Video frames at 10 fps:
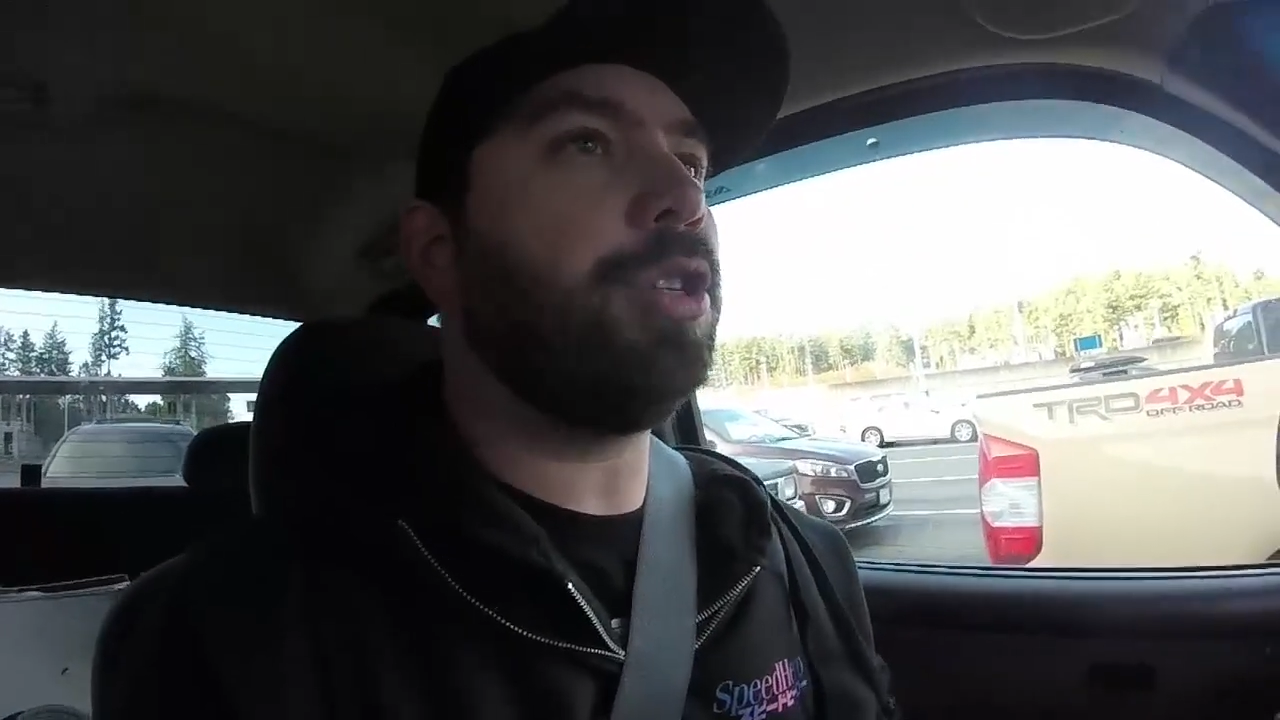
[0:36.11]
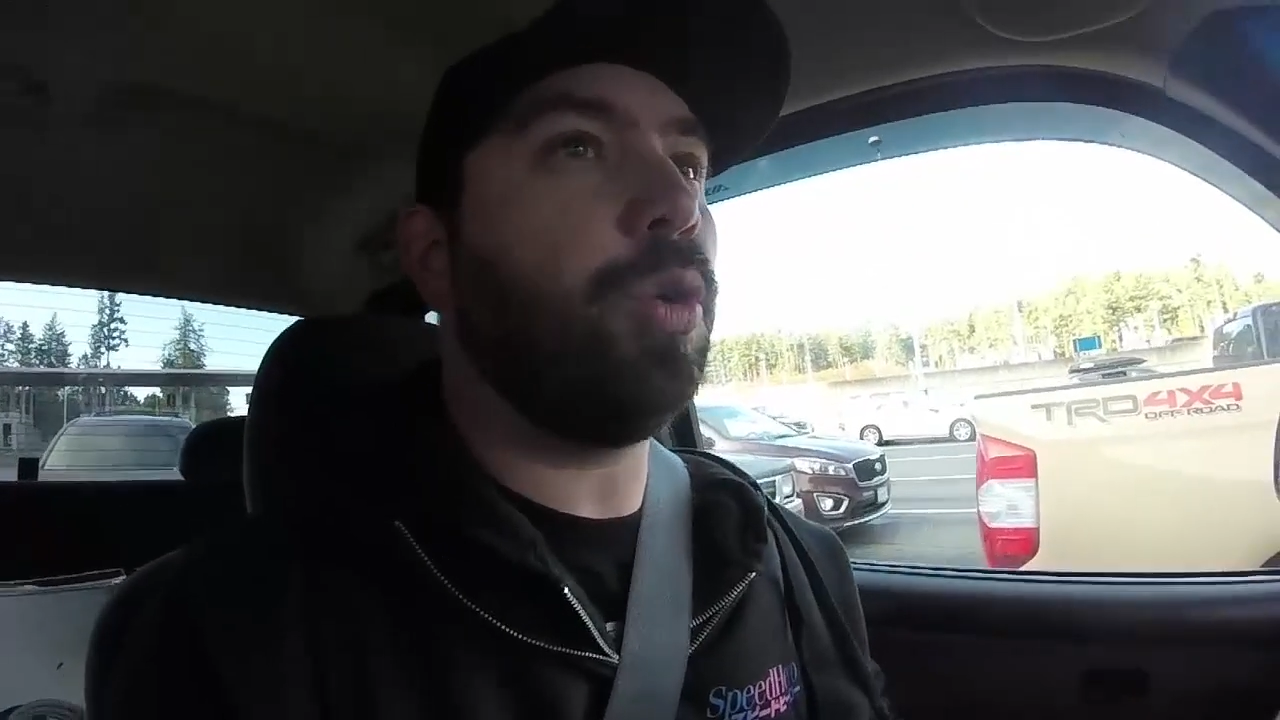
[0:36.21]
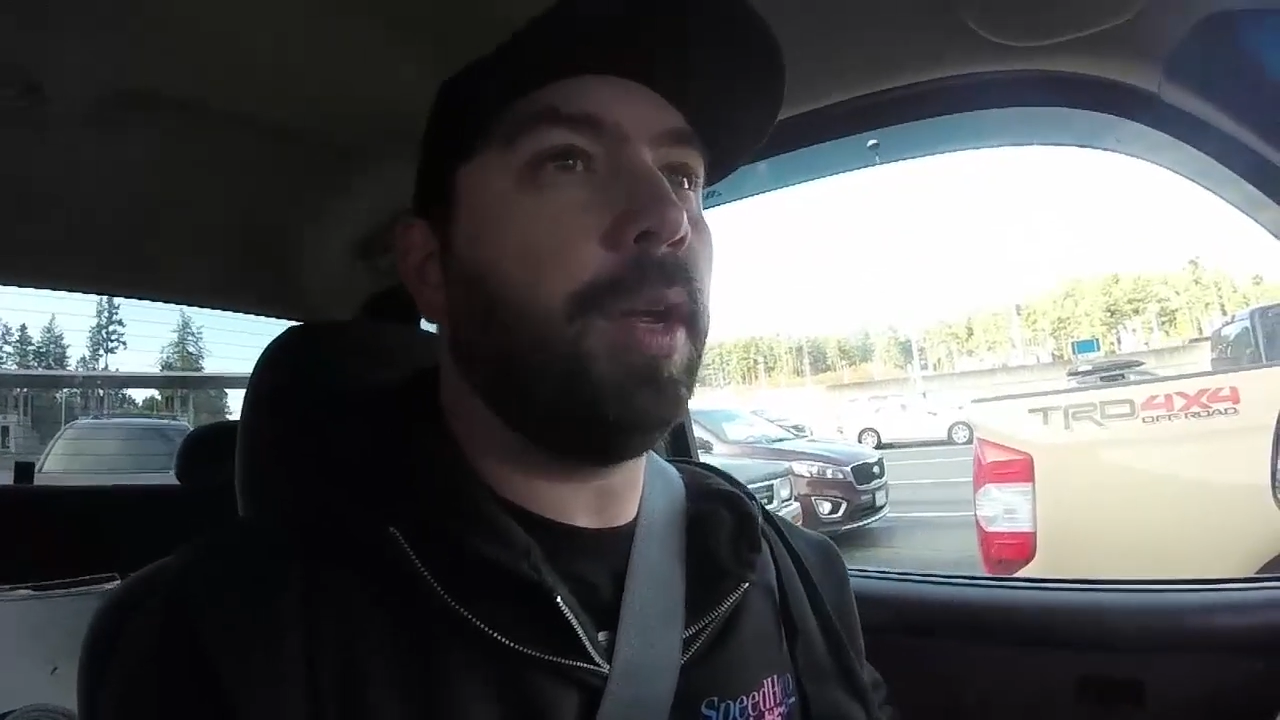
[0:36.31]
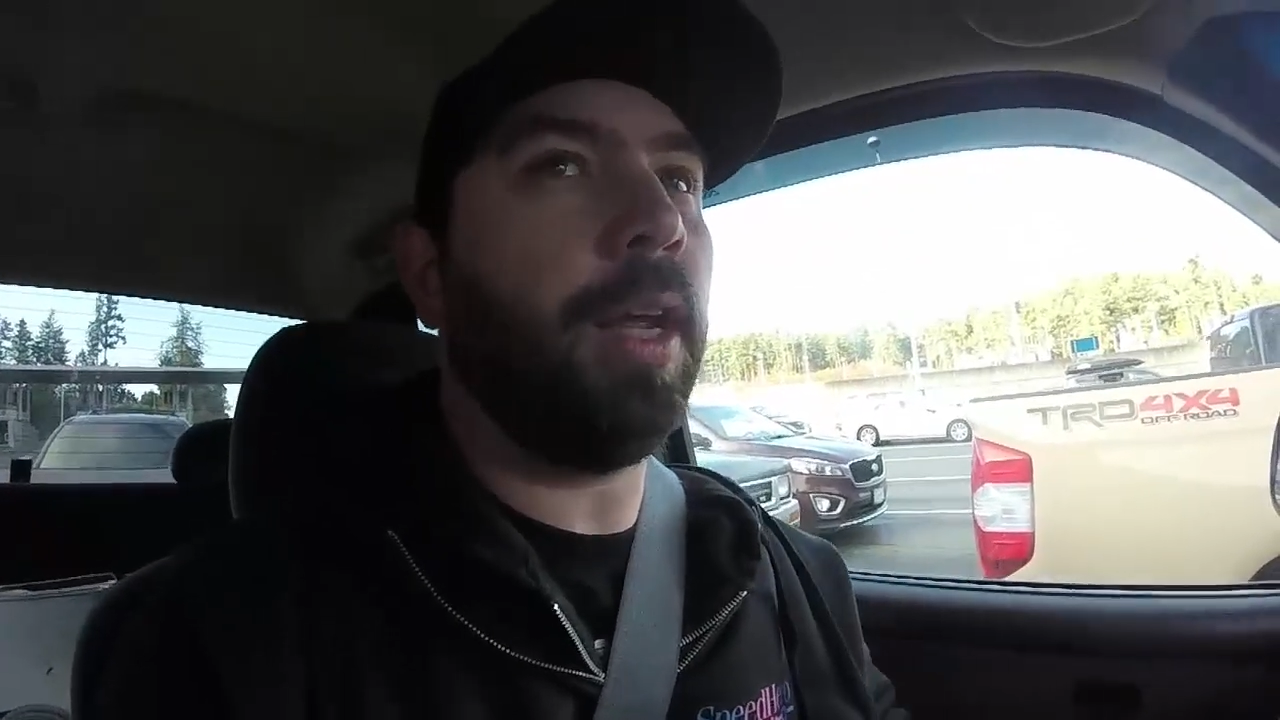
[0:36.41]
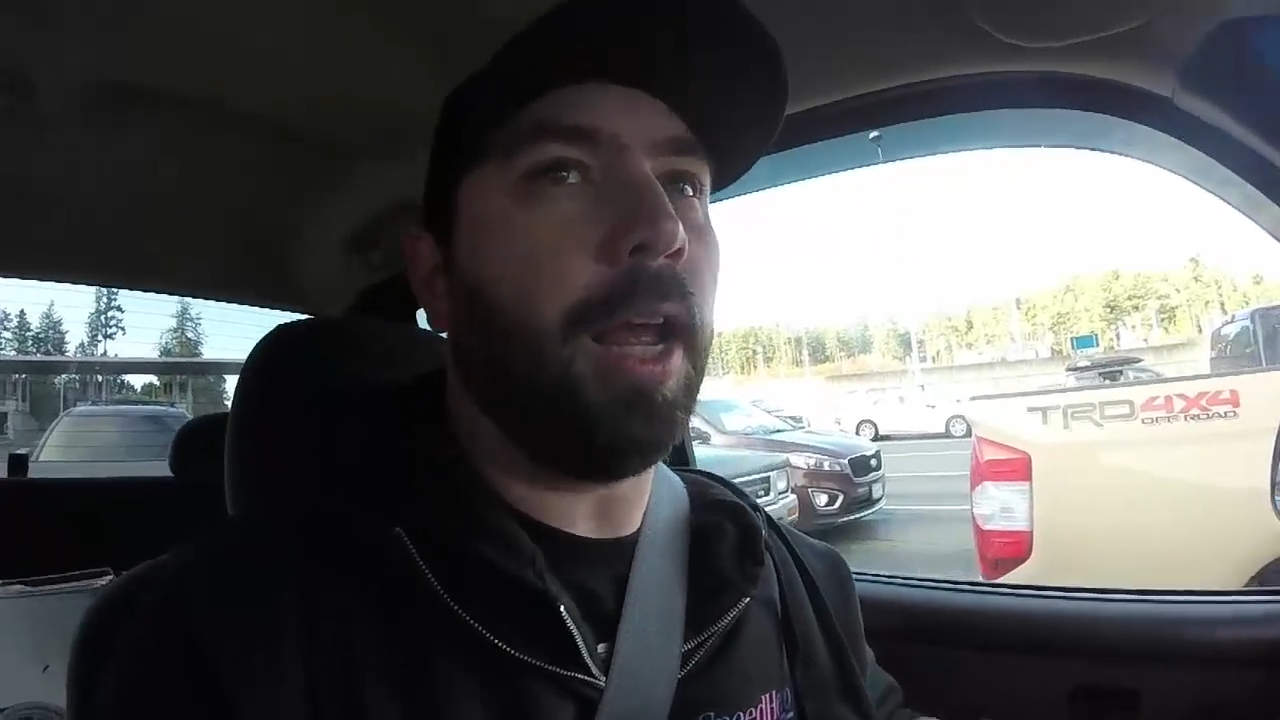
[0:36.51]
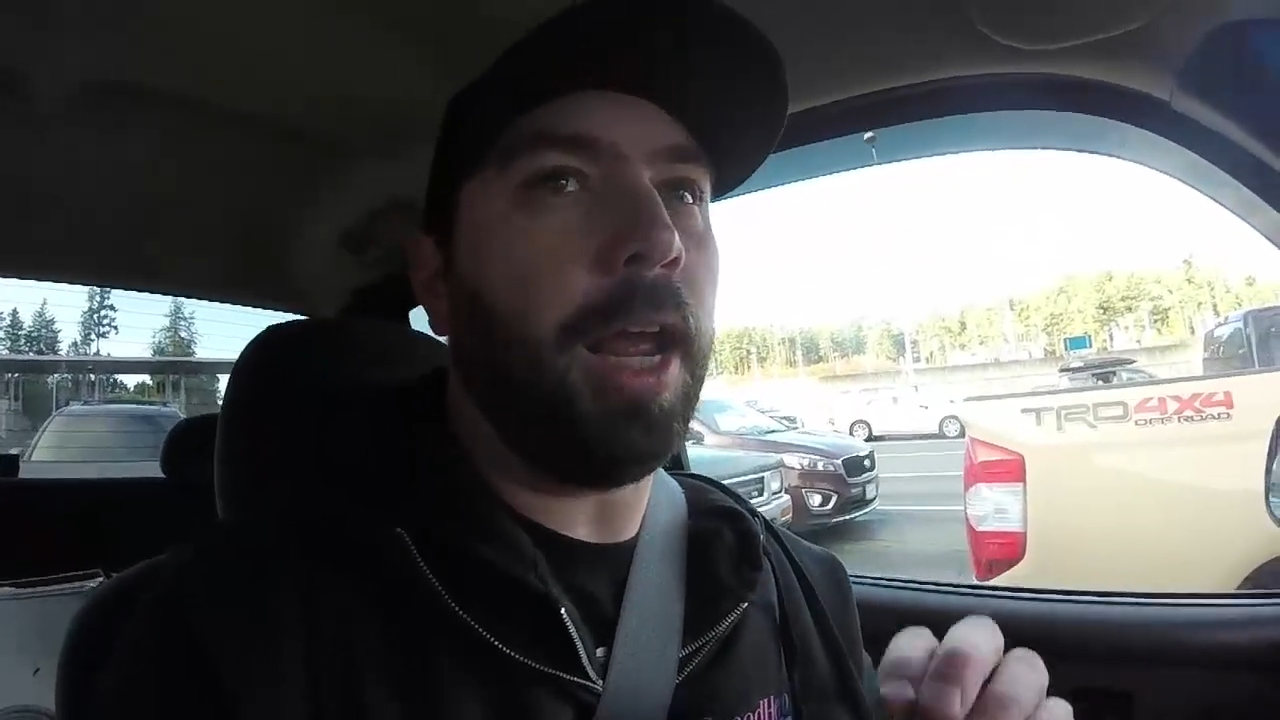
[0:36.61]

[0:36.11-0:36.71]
doing